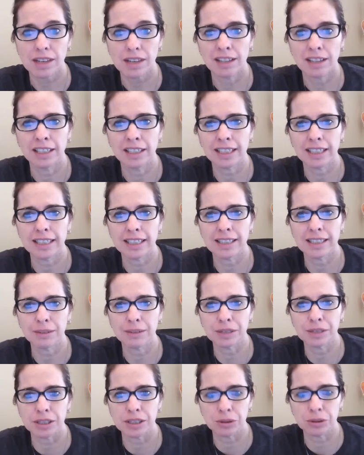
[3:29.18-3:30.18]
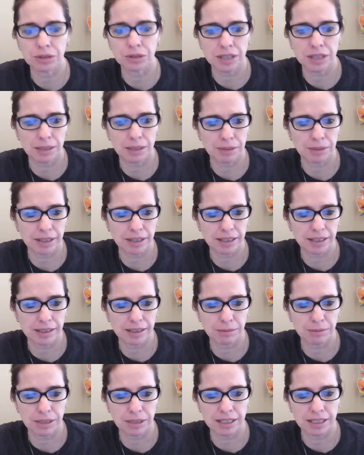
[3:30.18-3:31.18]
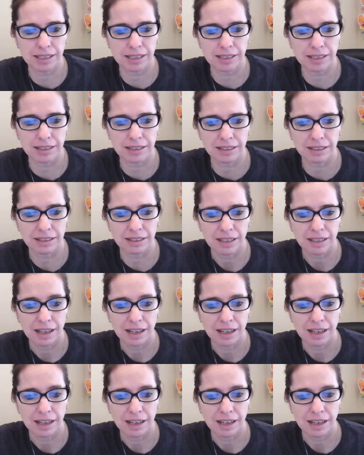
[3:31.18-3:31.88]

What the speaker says: I think that was a doorknob. I think somebody's here.